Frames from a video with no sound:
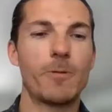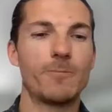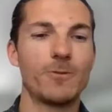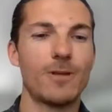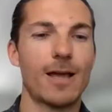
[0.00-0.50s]

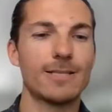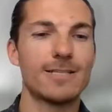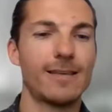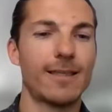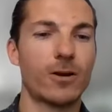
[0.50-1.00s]
people I
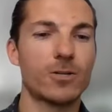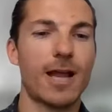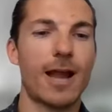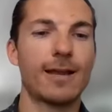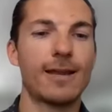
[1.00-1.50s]
see that are
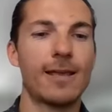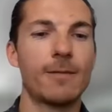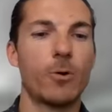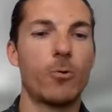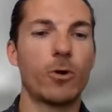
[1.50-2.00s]
signing in,
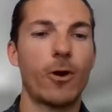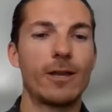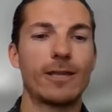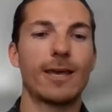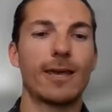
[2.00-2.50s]
but we'll go ahead
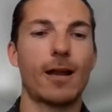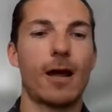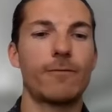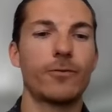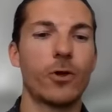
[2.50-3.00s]
and kick it
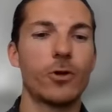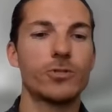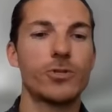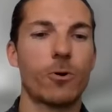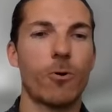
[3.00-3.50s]
off for those
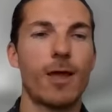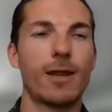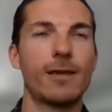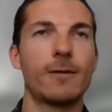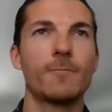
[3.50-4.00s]
who are
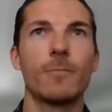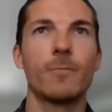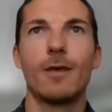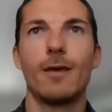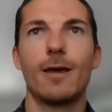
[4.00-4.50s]
ready.
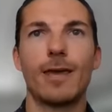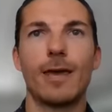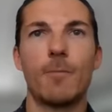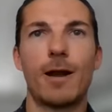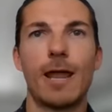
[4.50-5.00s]

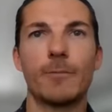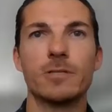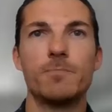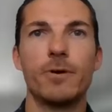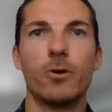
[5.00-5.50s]
Again, my name
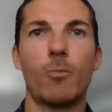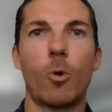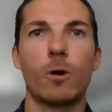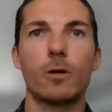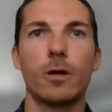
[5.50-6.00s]
is Bill
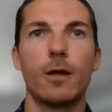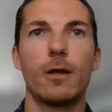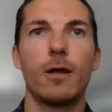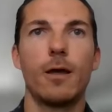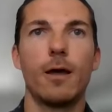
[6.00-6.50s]
Mork.
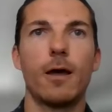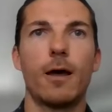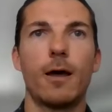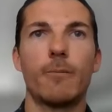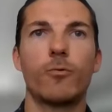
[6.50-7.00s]

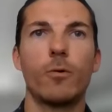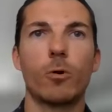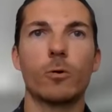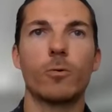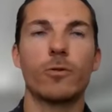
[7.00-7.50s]
I
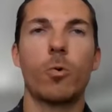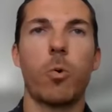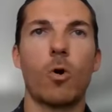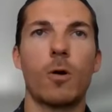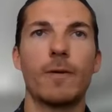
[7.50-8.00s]
work with
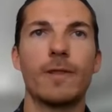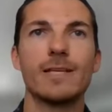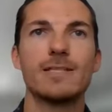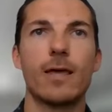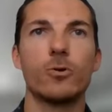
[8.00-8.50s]
Quorum on the
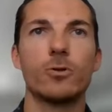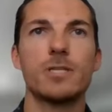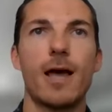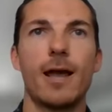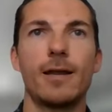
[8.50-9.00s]
sales
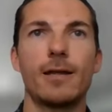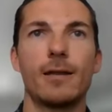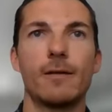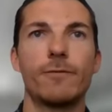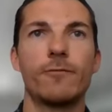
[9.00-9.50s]
side,
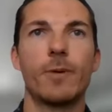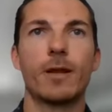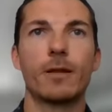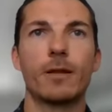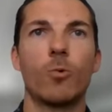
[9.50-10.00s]
and if you've been
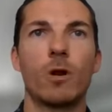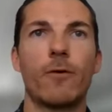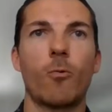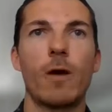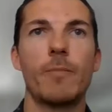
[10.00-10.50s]
in one of
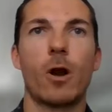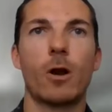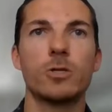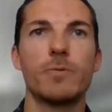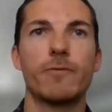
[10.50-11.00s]
our
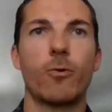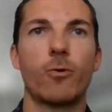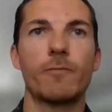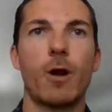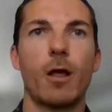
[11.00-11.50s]
webinars before,
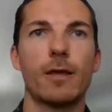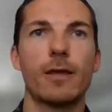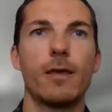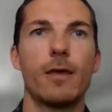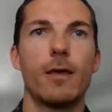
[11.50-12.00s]
you've probably